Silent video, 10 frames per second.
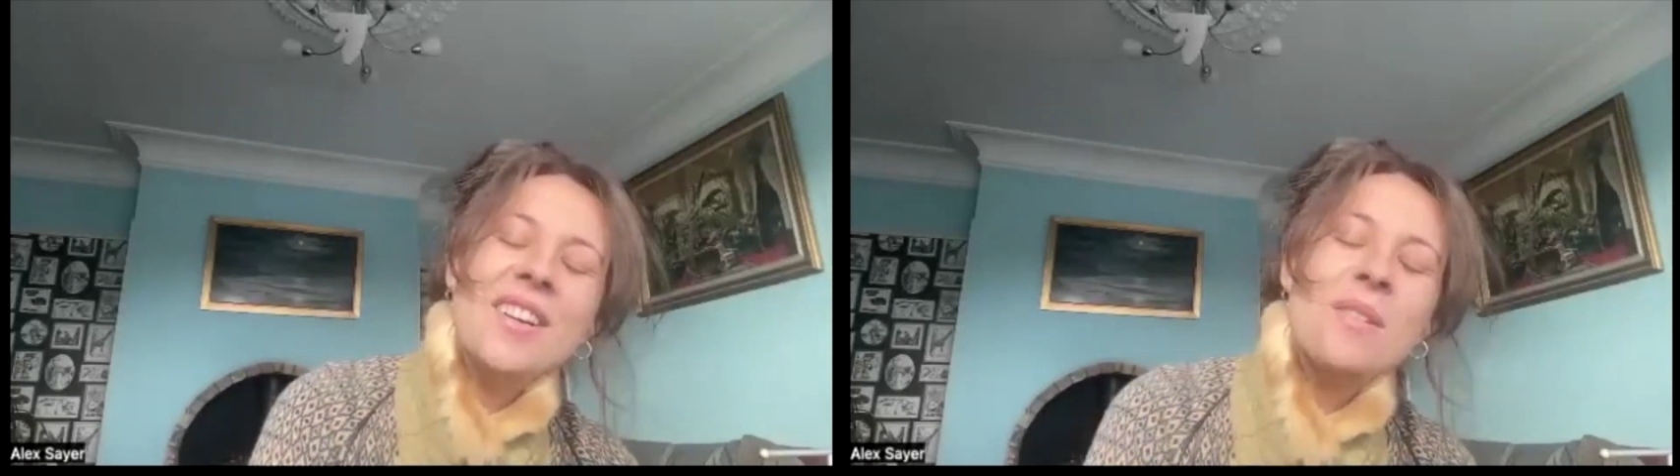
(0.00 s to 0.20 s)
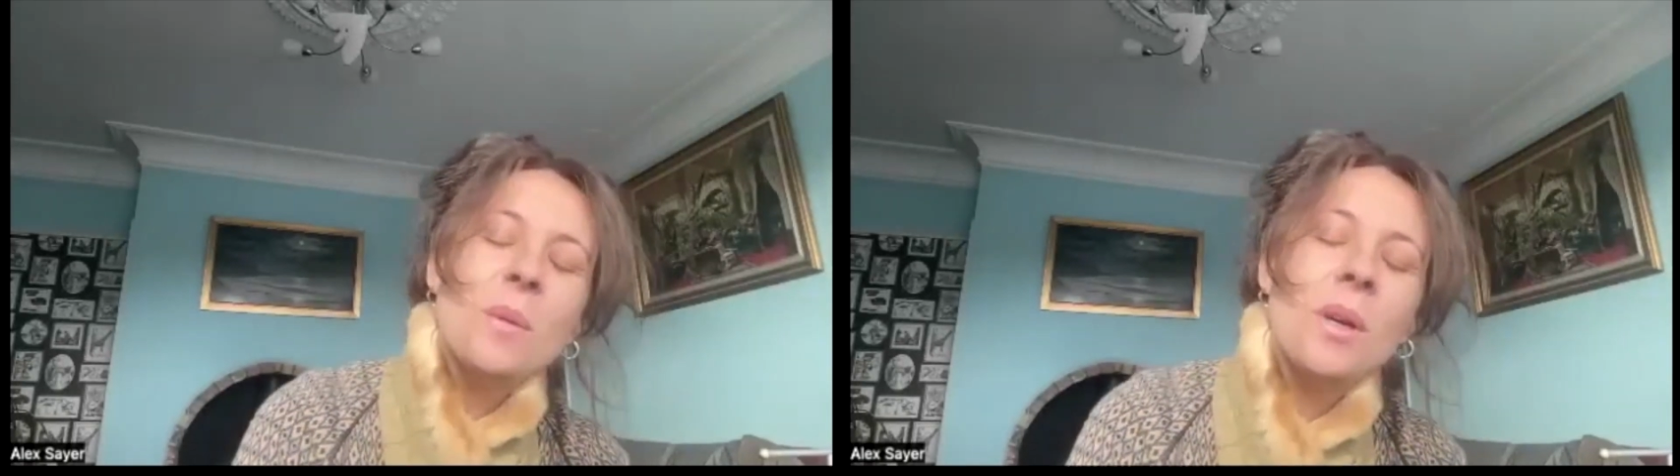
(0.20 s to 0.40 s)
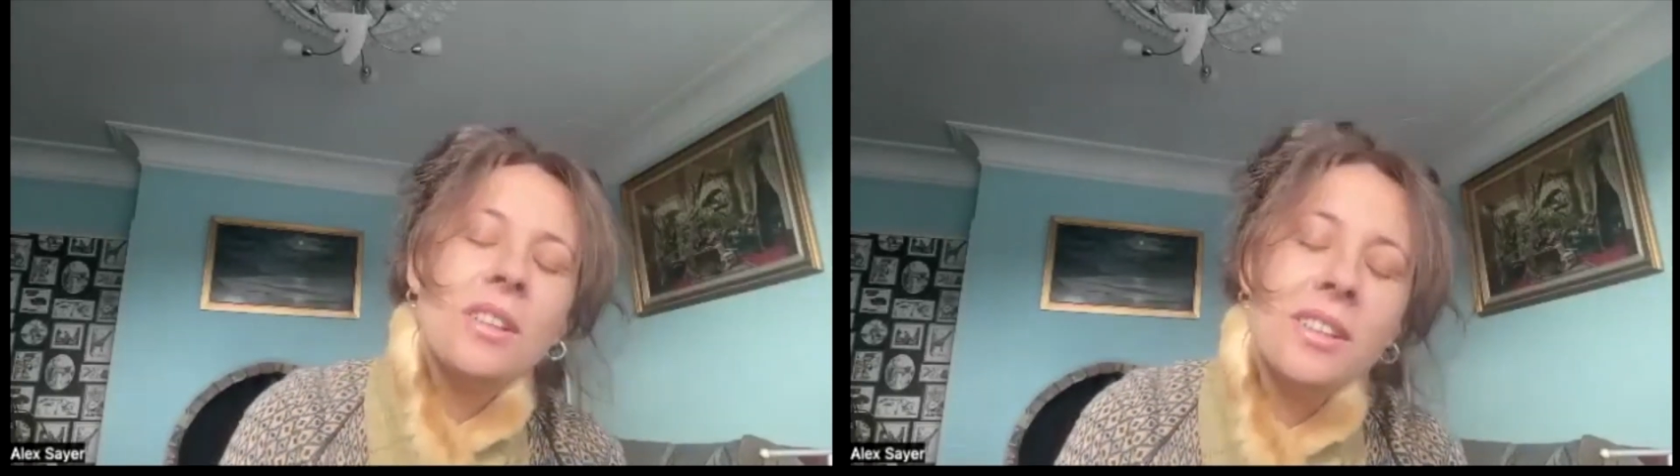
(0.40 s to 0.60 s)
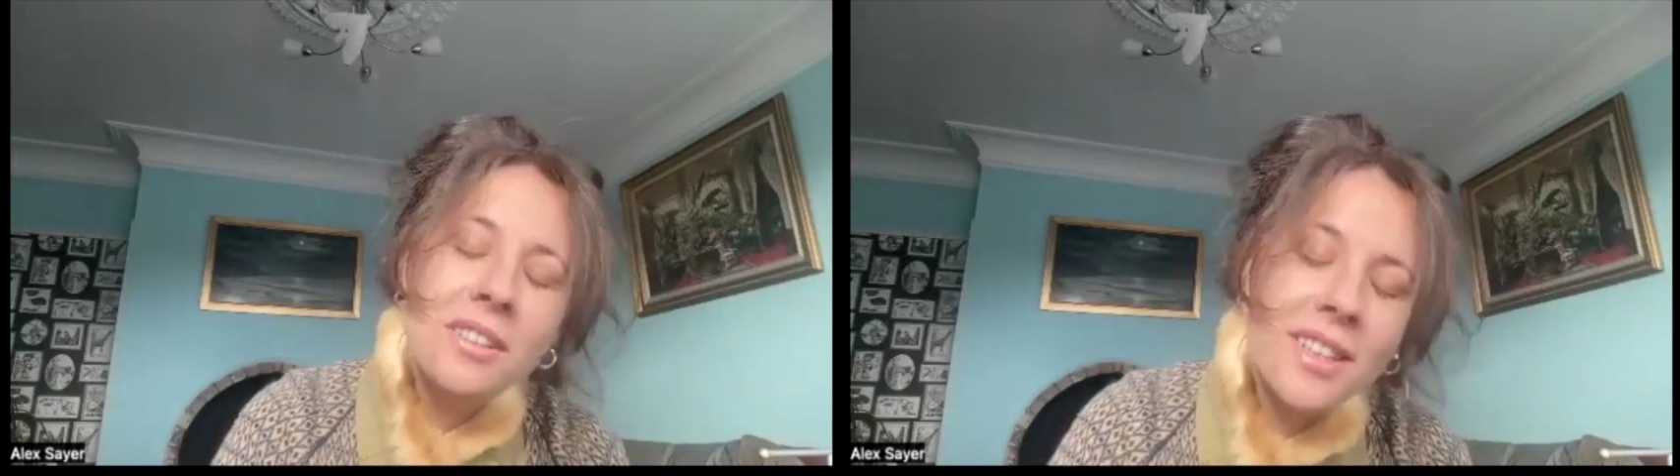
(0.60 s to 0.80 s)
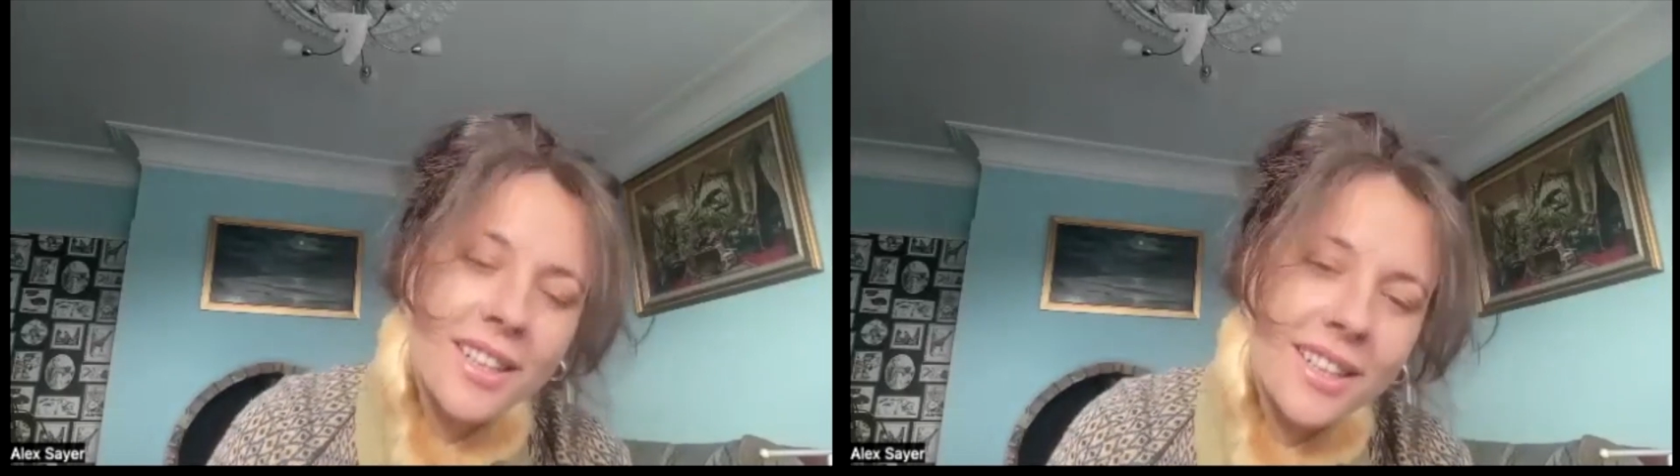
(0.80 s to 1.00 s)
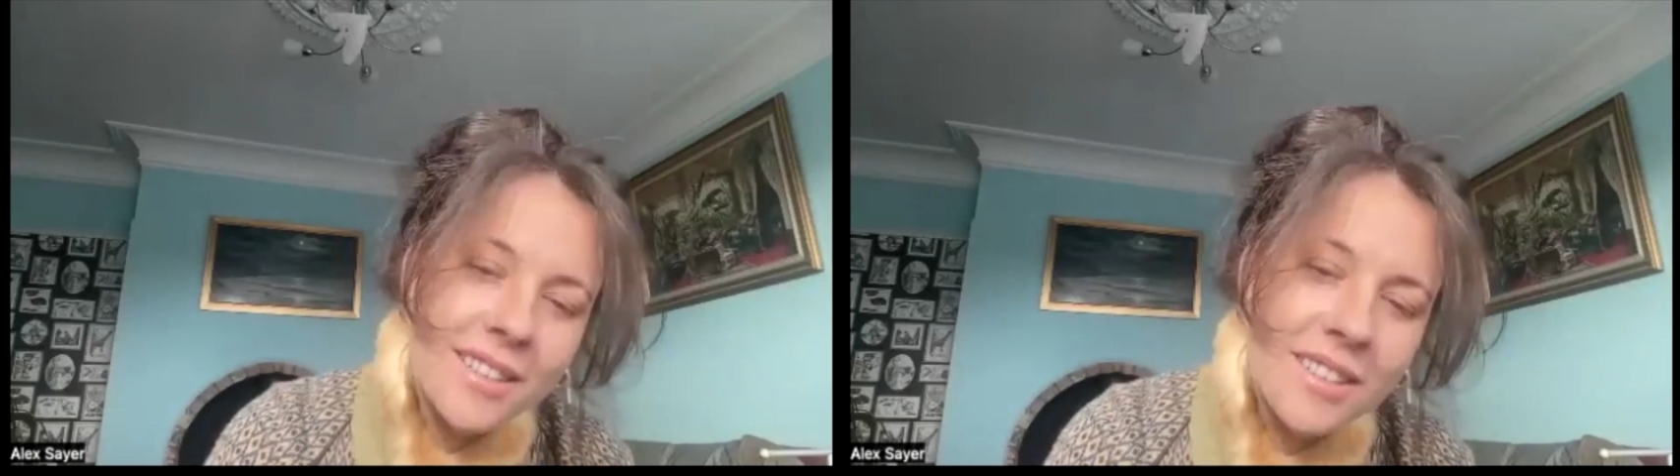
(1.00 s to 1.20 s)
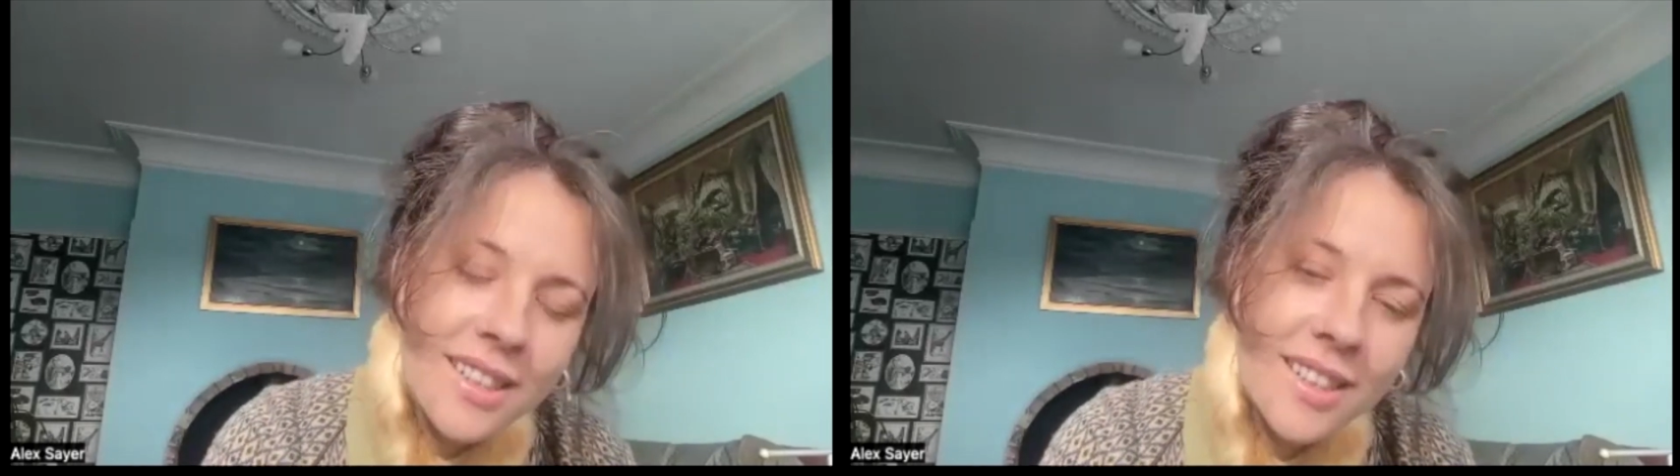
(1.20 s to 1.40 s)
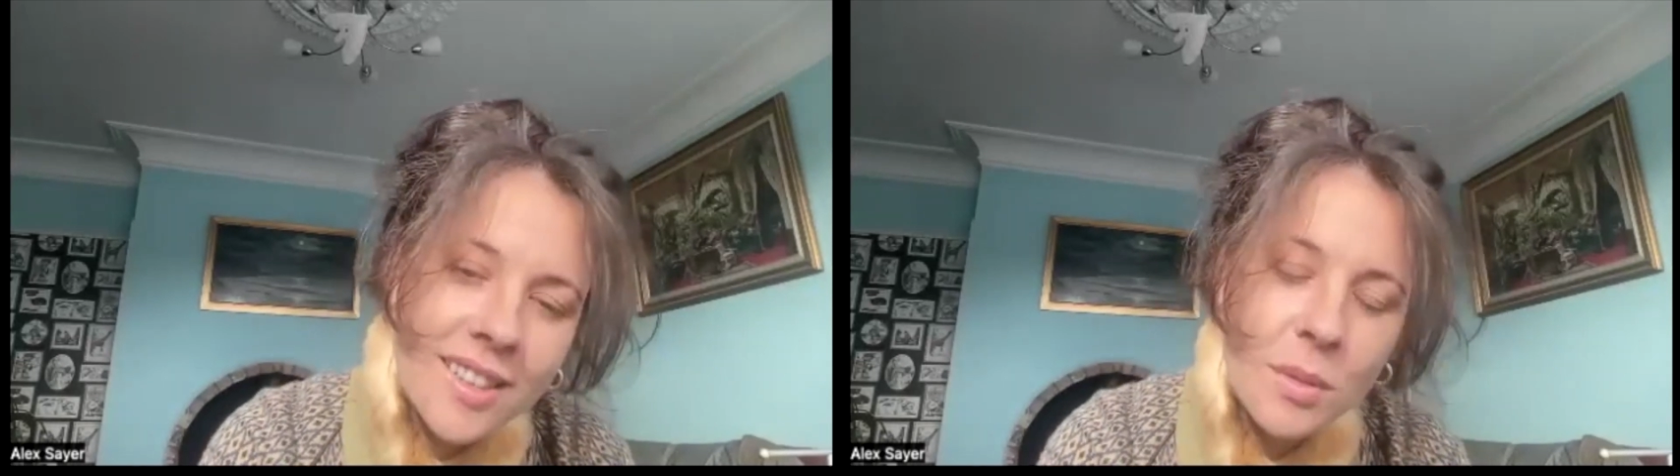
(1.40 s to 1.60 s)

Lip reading: What gun do you use, Harry?